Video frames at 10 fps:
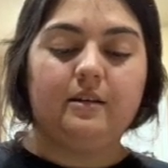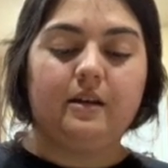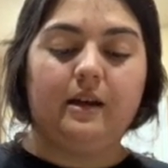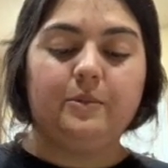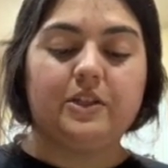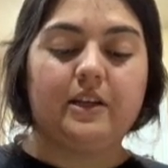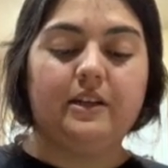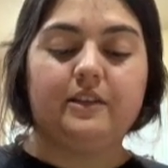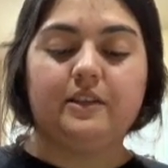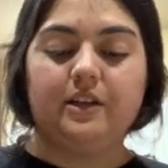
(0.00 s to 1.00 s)
I'm just gonna
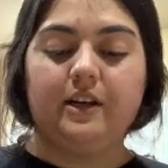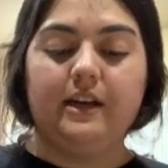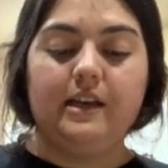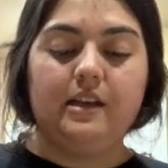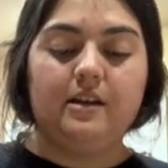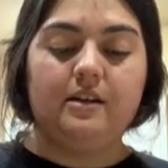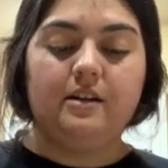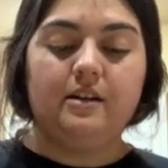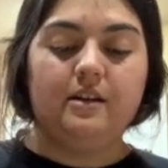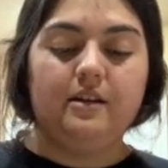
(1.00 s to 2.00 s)
stir it
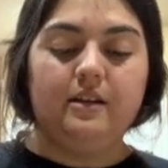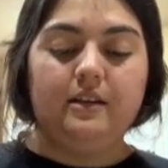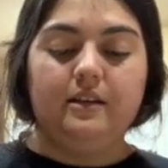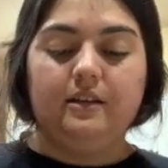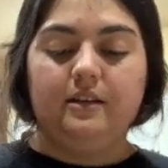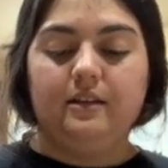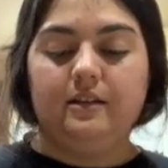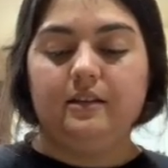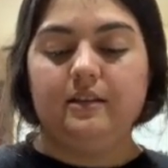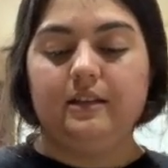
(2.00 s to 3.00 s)

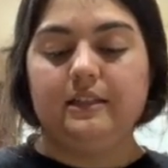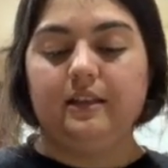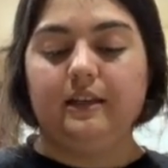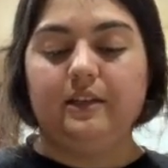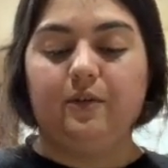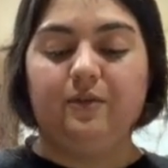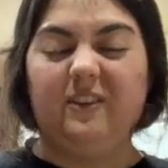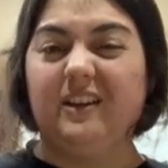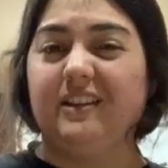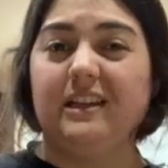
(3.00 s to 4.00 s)
until I don't
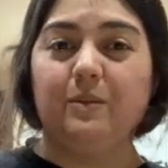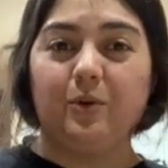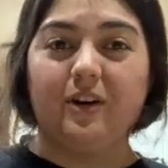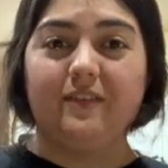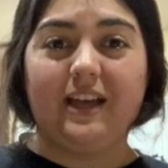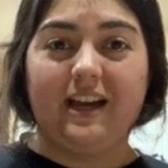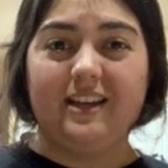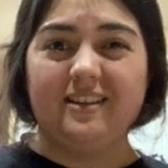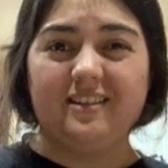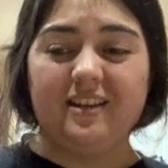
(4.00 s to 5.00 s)
feel any more of that